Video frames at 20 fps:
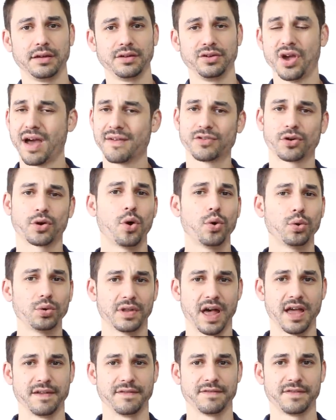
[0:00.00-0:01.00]
You have your
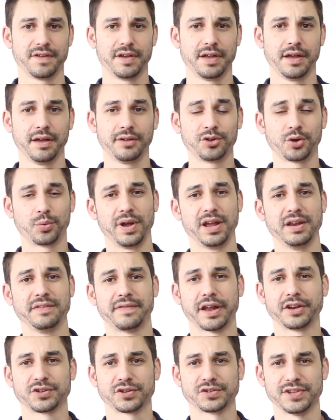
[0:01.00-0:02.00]
whole life to
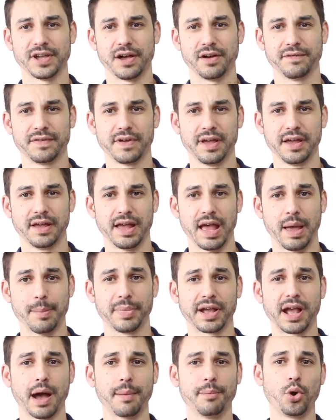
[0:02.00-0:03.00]
reinvent yourself
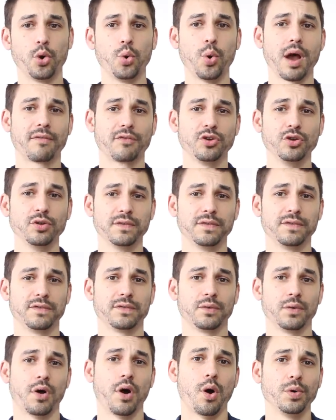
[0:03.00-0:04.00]
and become whoever
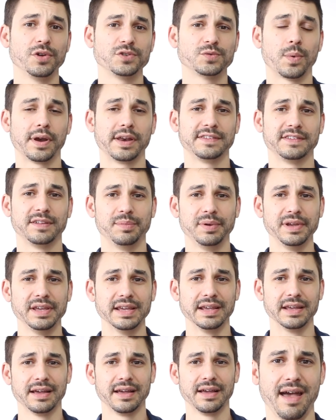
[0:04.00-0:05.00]
you've always wanted to
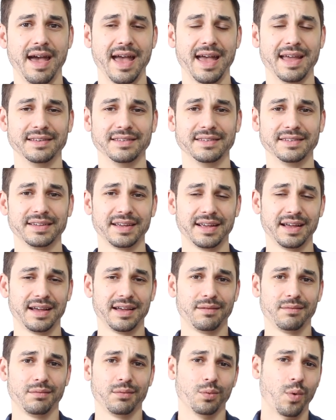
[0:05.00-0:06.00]
be. And
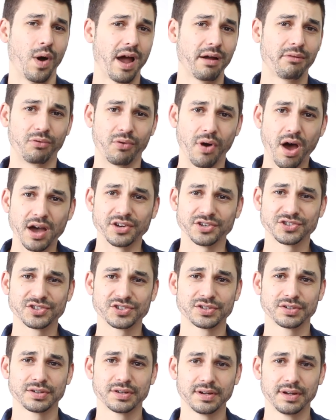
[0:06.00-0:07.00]
why
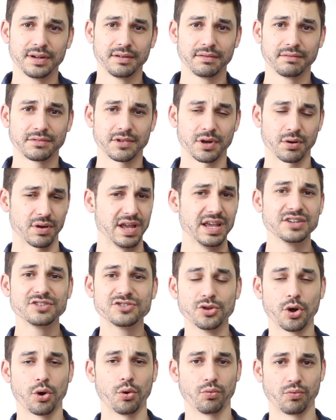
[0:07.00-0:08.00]
rush? There
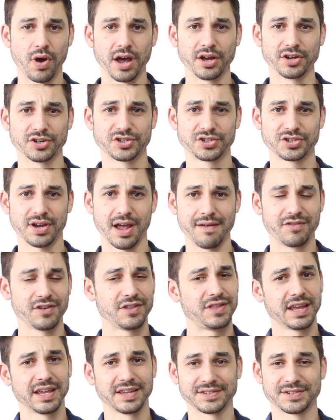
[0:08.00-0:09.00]
is no rush.
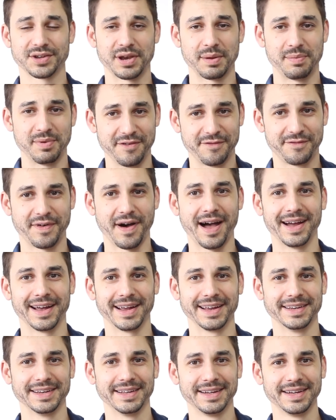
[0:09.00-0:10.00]
Everything is going to be
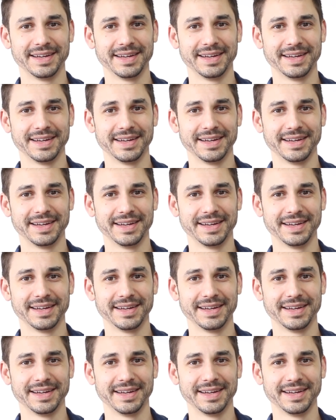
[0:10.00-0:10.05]
fine.